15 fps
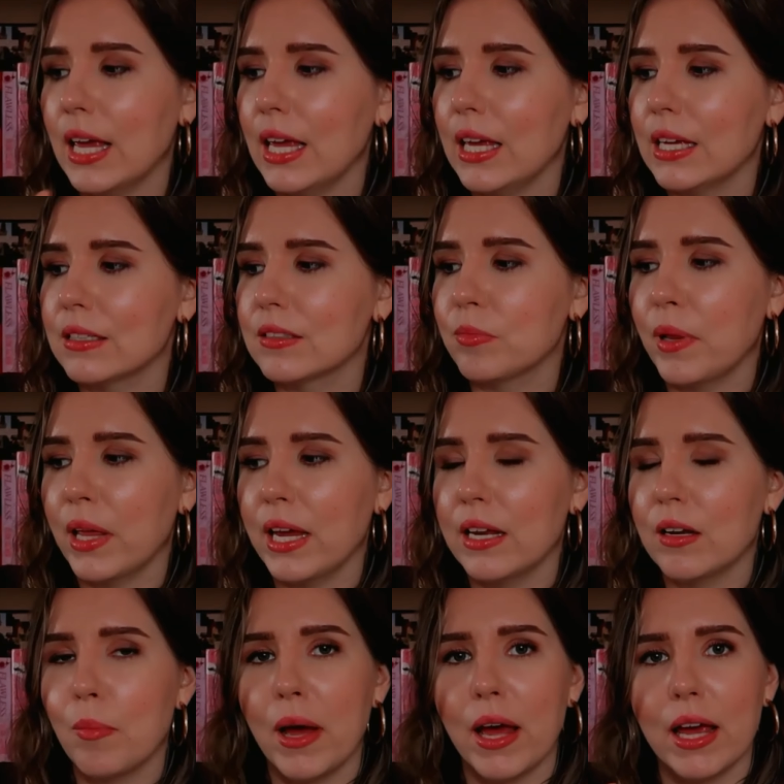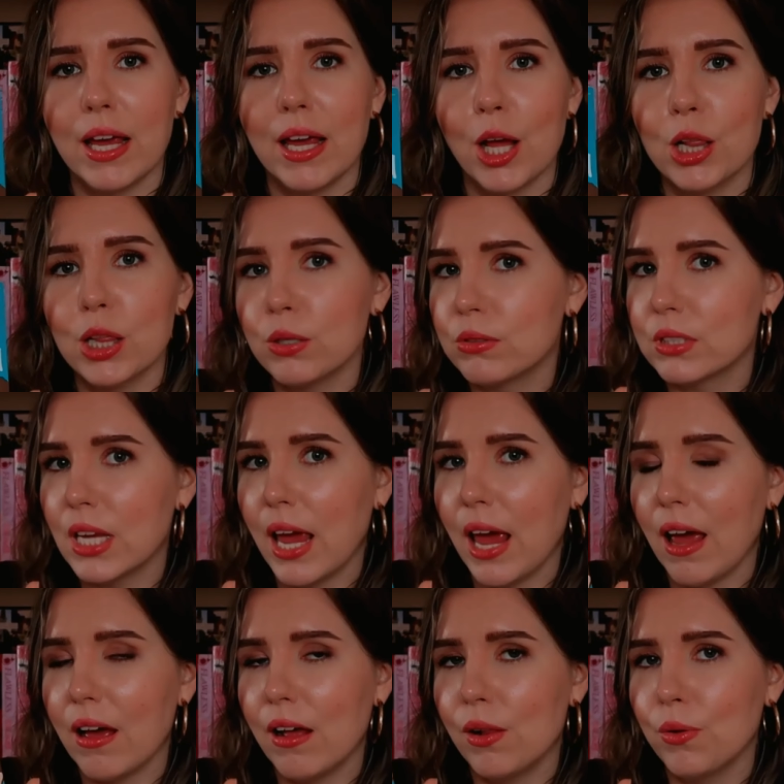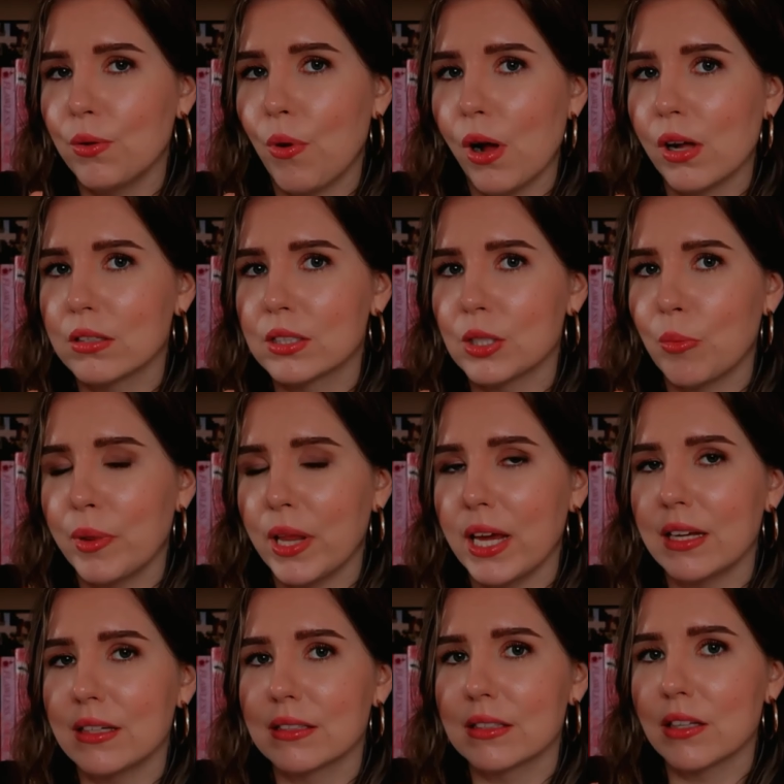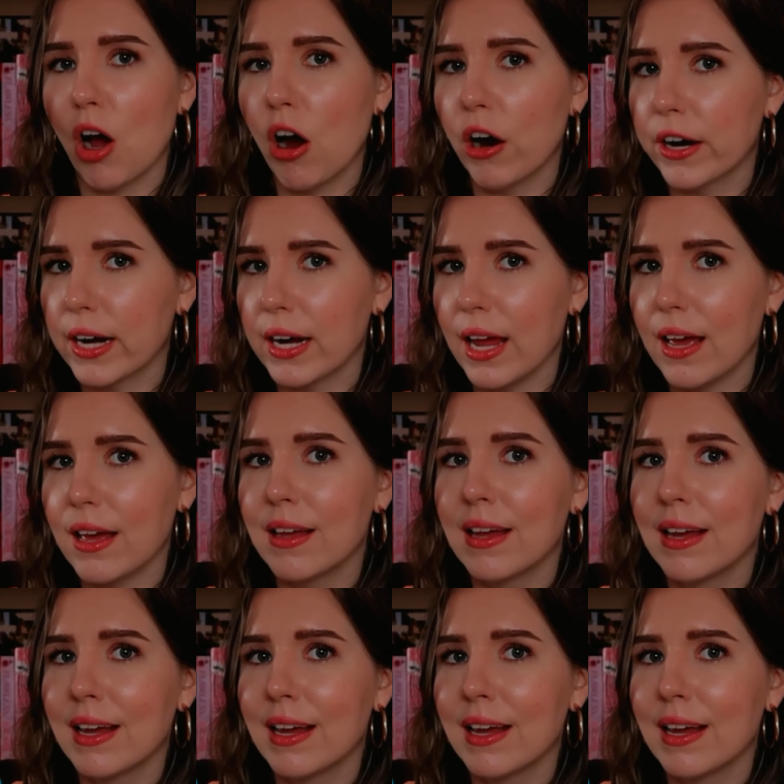is played by Lucy Hale, who also plays Arya